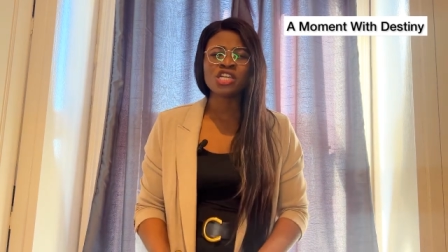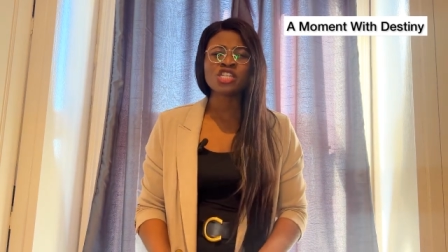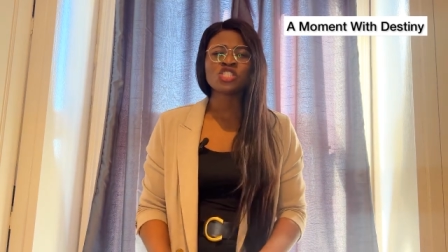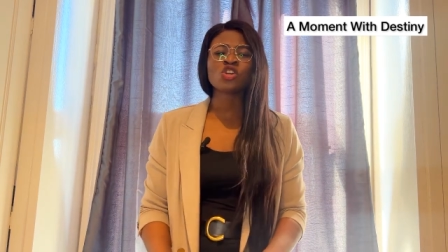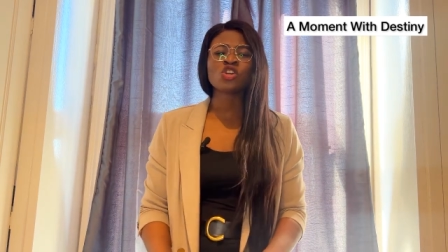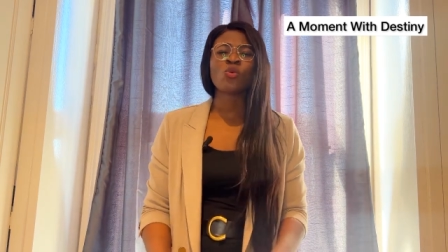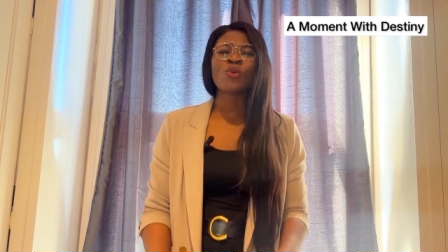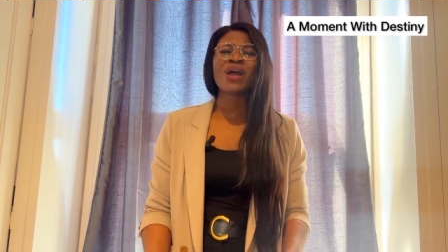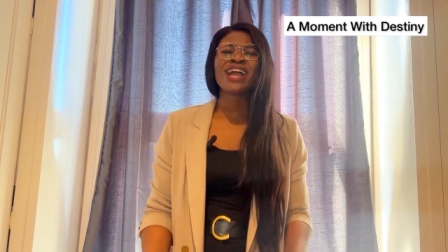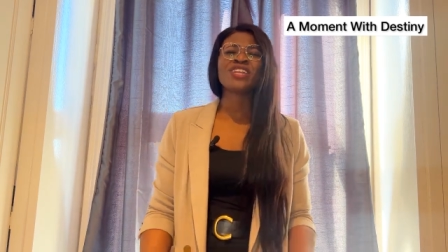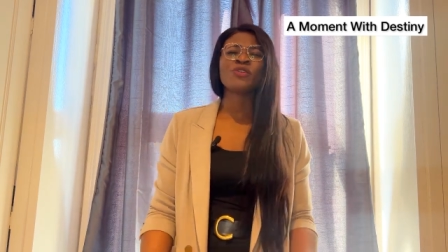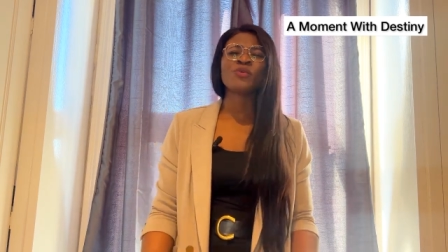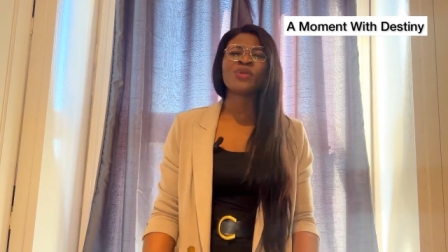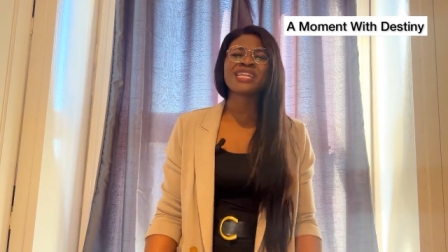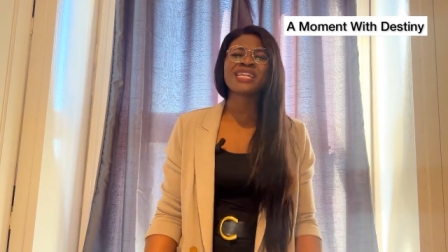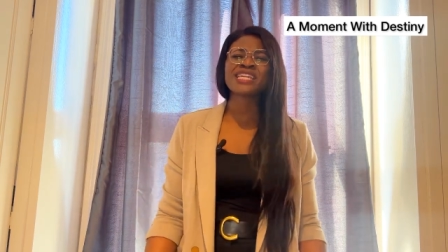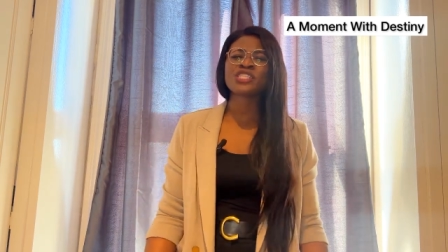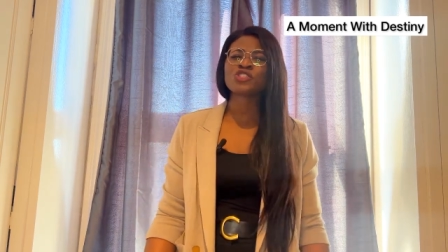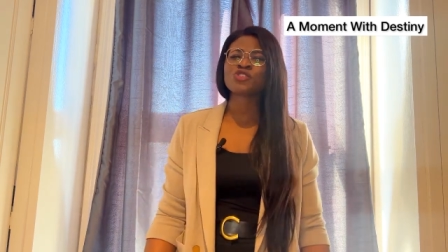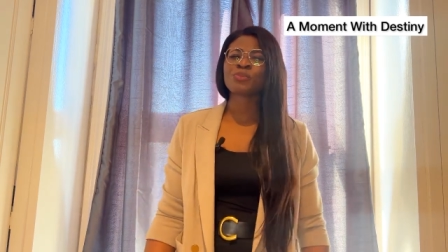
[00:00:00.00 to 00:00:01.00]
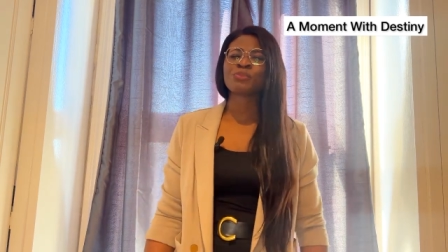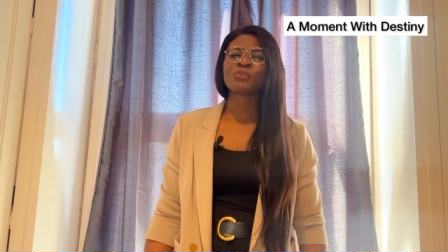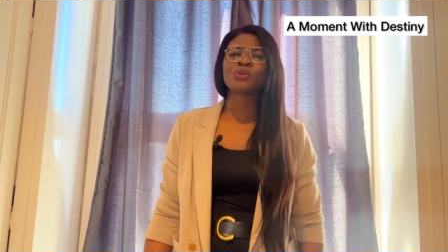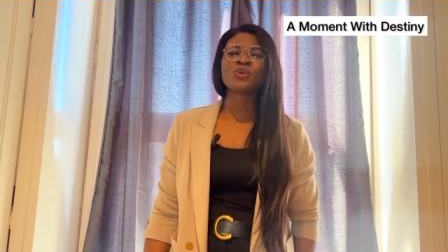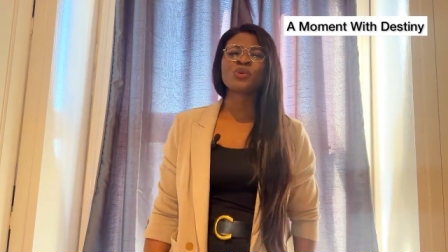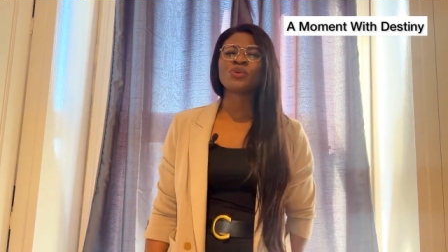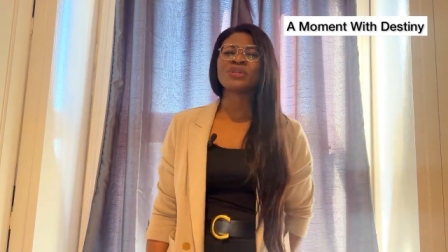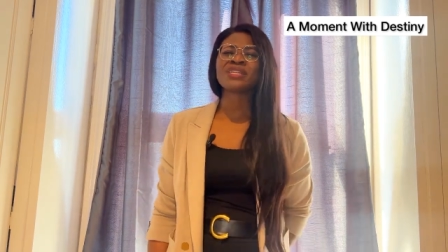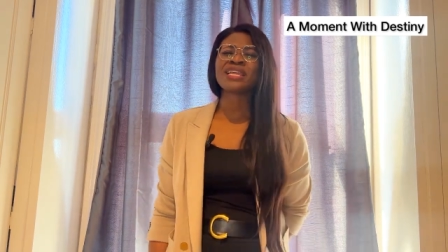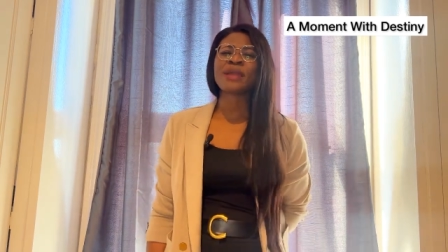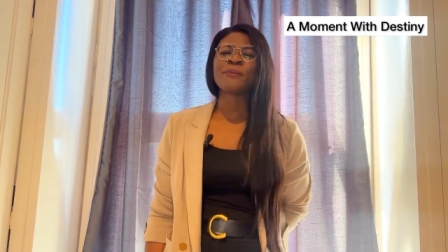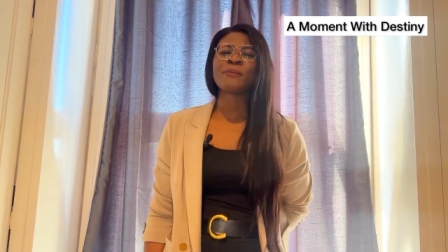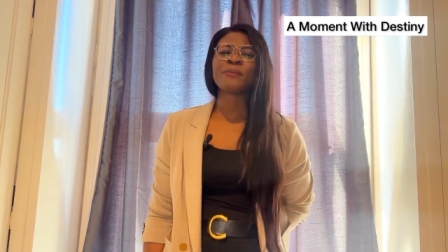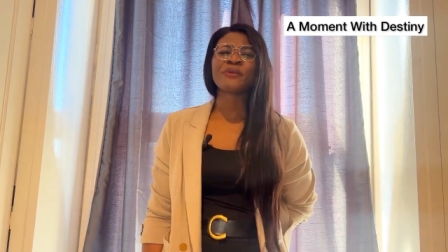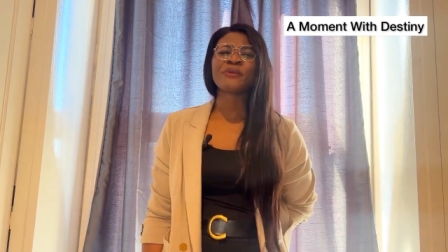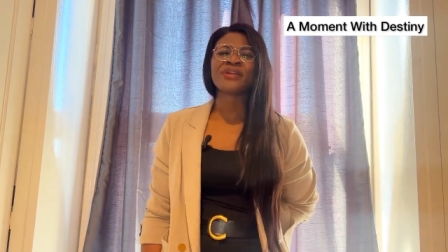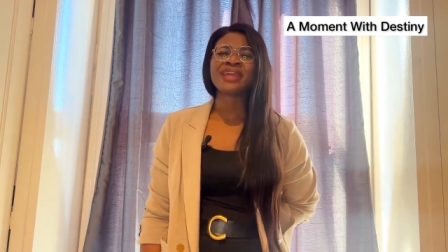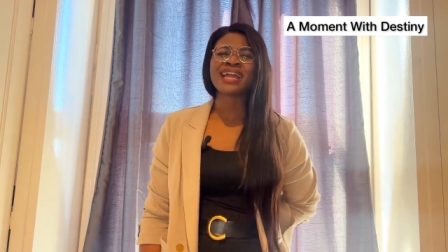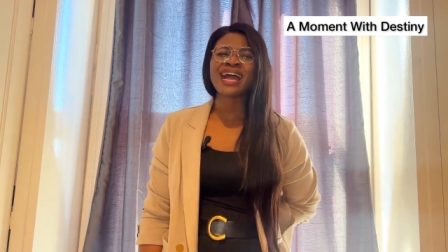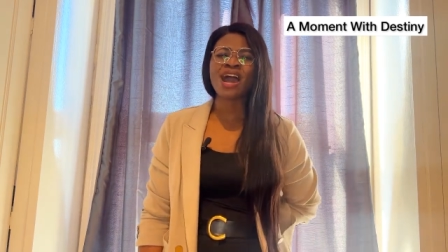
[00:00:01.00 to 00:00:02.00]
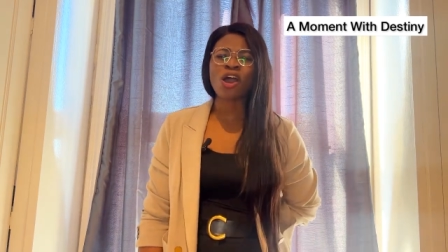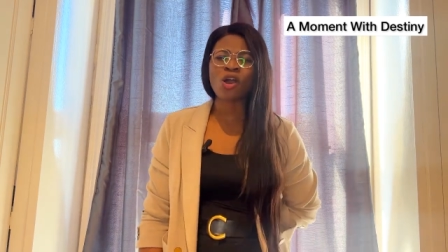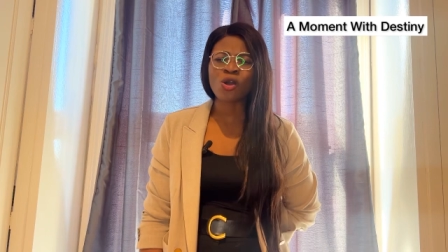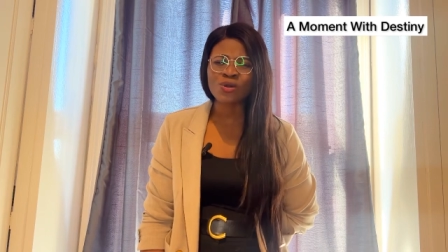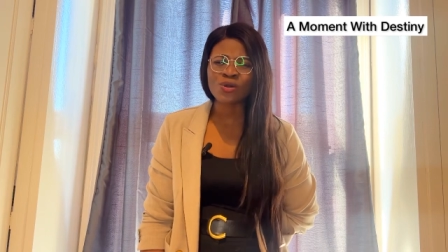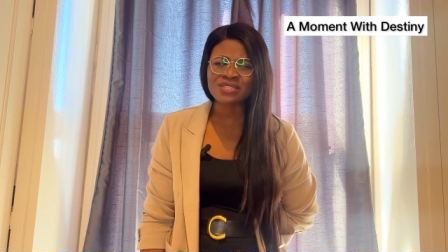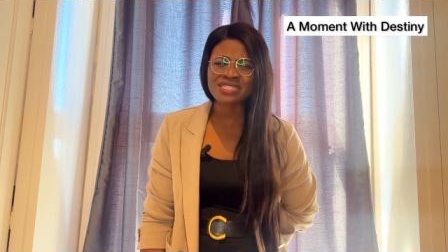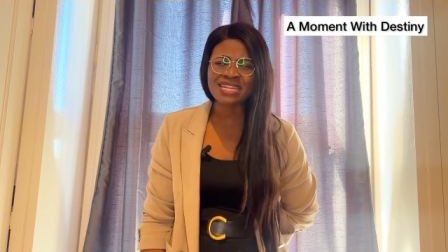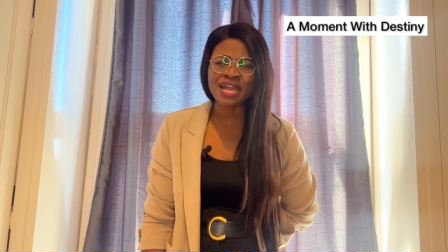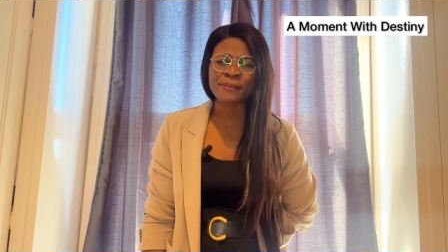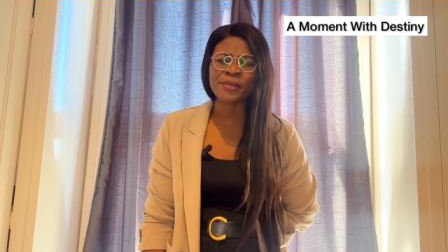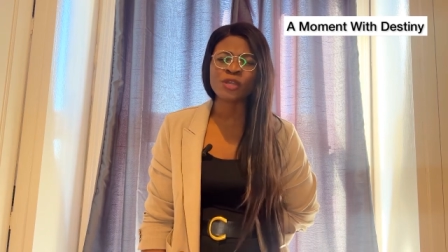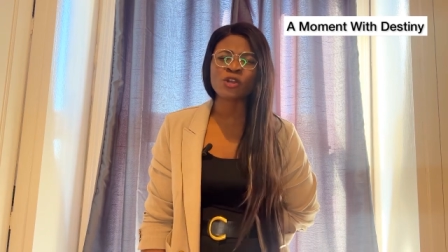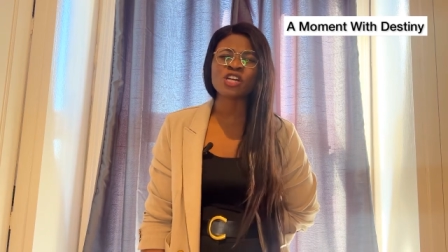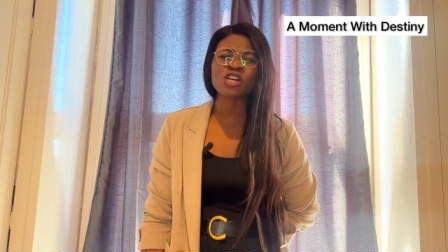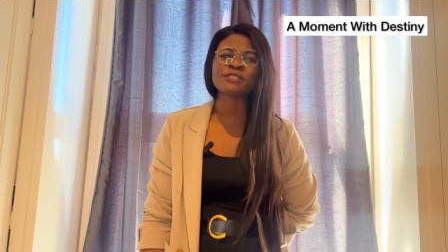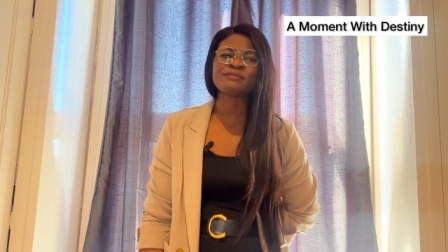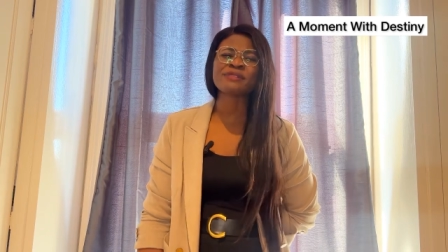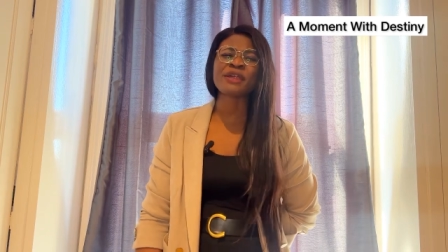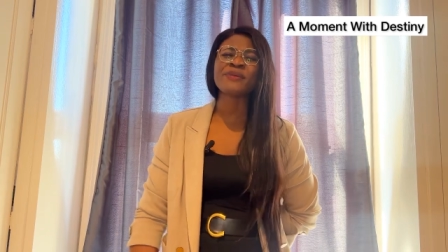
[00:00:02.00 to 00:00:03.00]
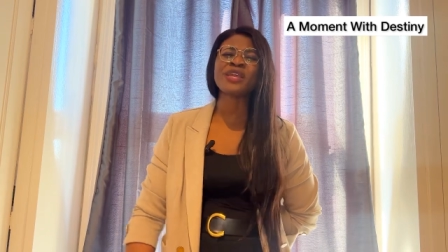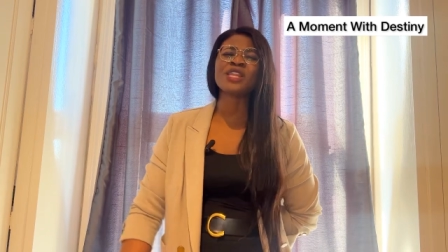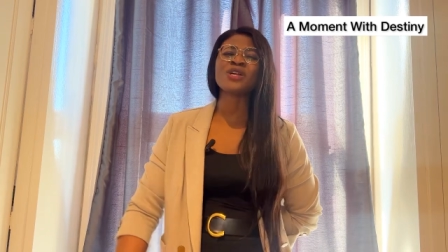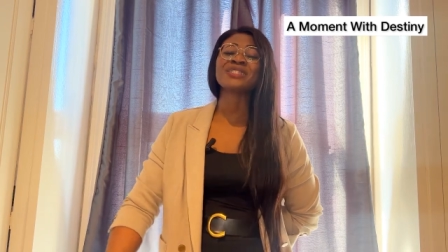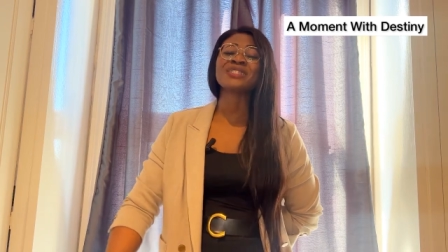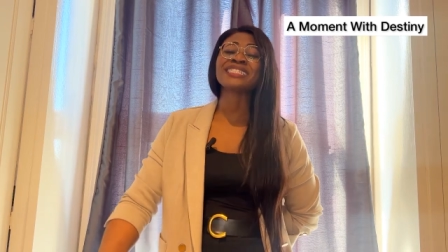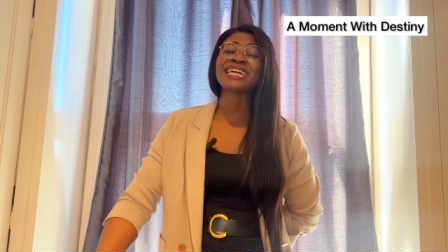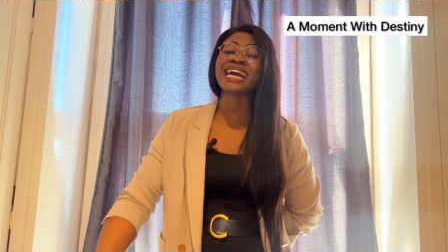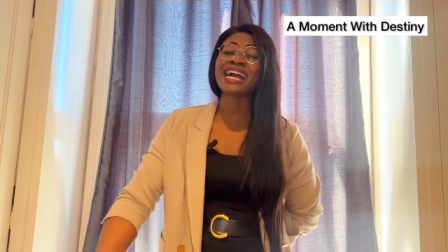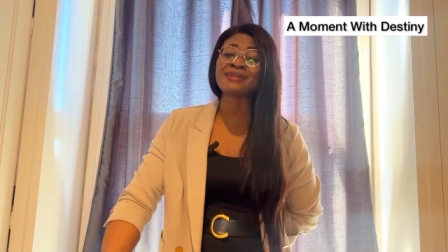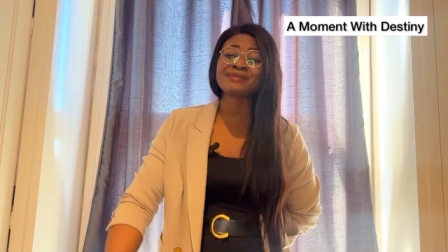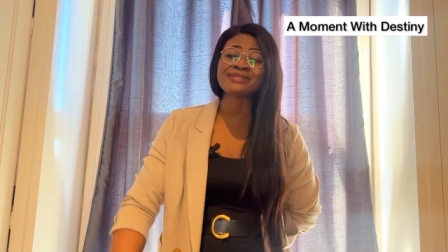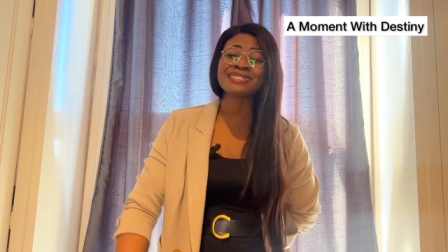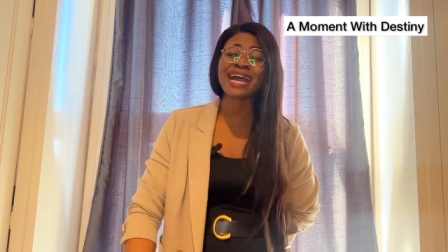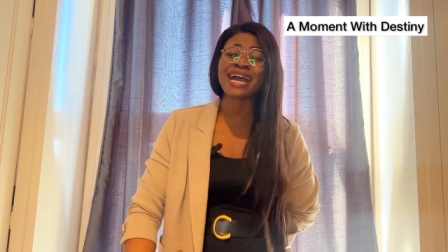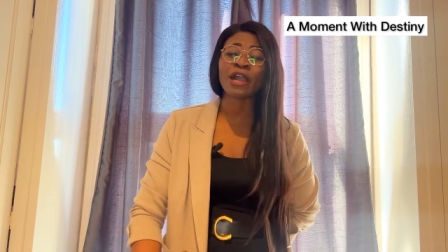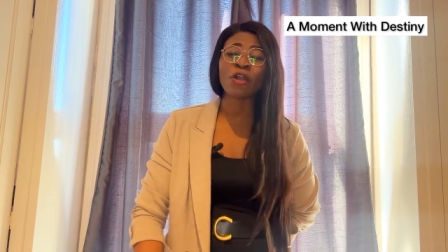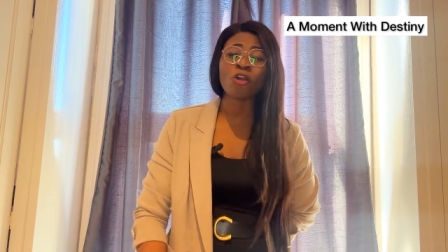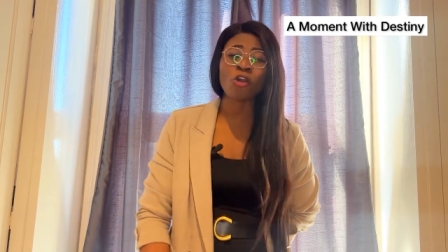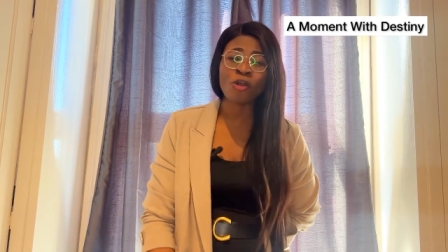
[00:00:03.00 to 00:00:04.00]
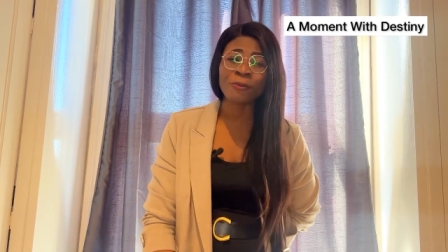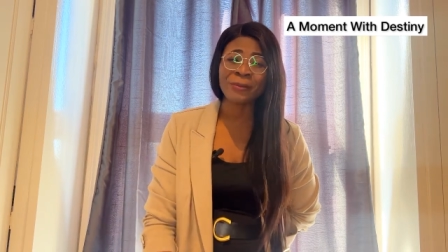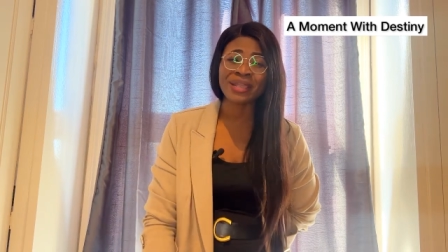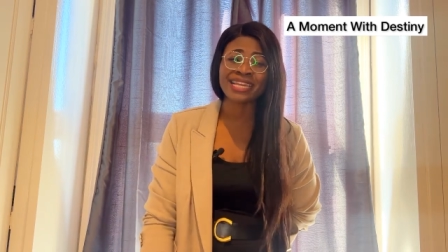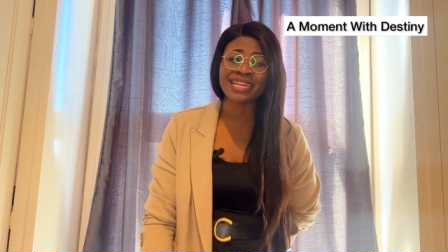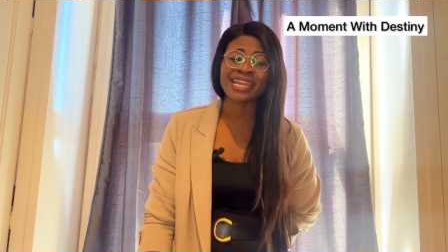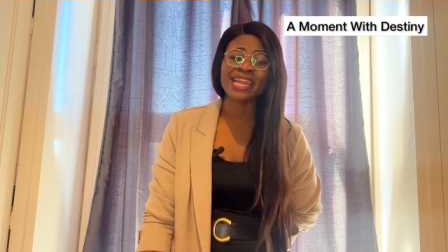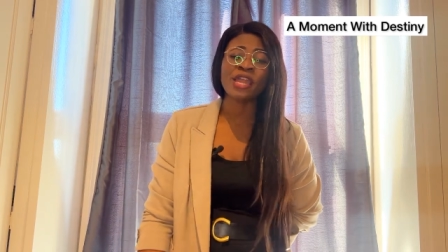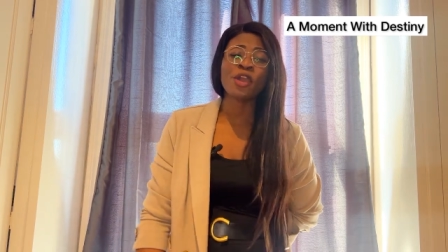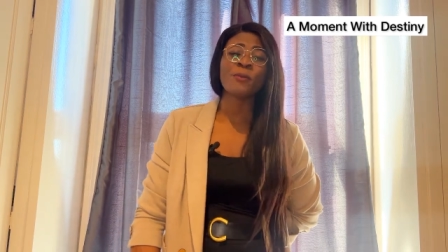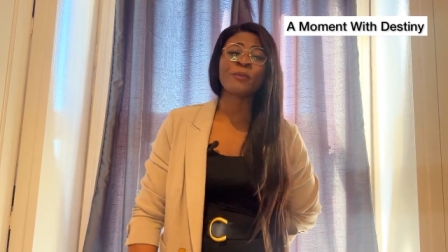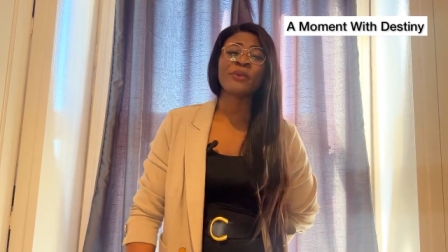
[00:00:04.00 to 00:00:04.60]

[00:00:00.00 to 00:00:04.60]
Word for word: So, why do we need to build a prayer altar? Because perilous times are coming.